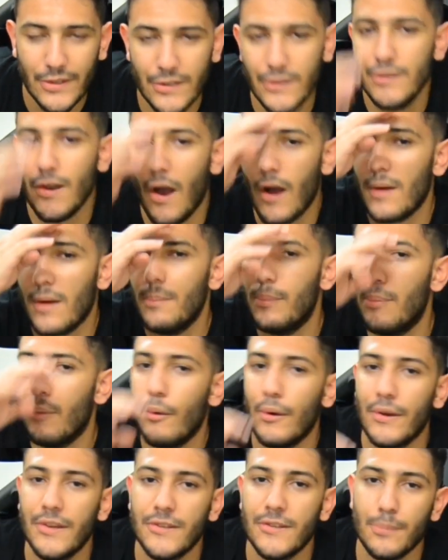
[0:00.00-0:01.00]
young
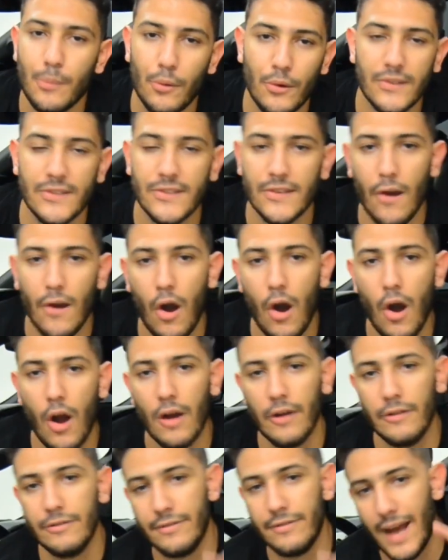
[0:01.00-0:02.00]
boy sports
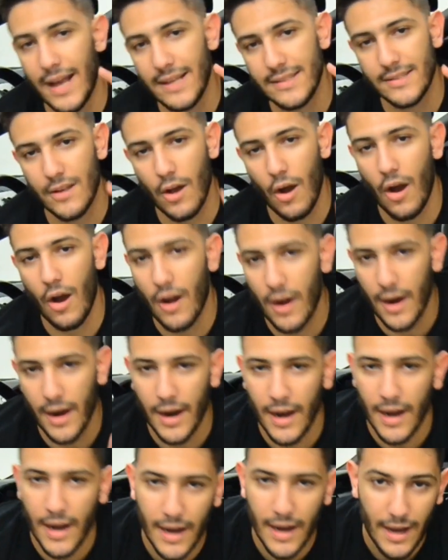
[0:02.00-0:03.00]
car, fast car
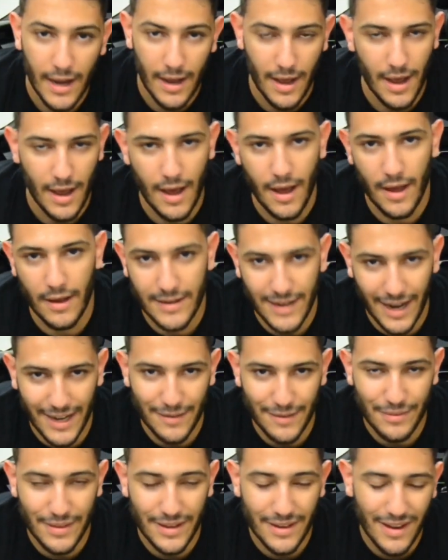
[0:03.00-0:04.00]
kind
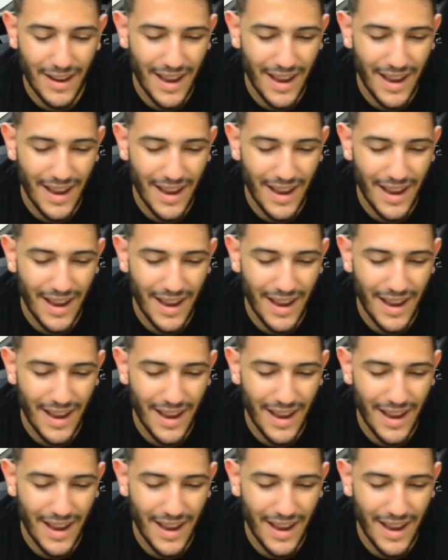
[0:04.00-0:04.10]
of thing.